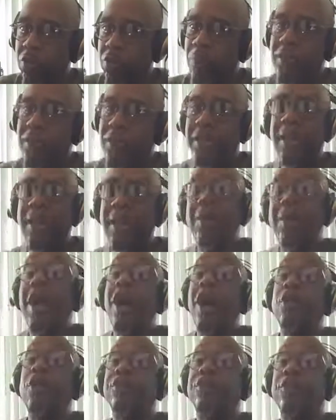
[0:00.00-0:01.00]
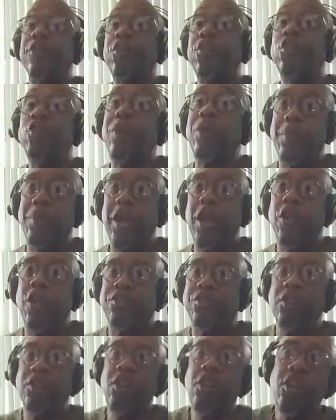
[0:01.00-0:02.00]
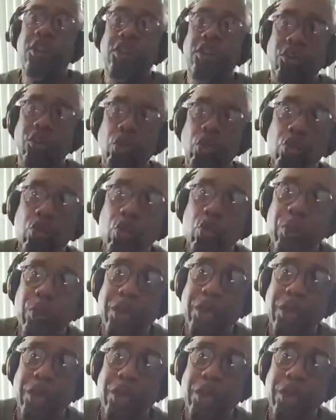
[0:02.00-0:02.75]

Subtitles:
But the name of the house, official name of the house, is Une Nuit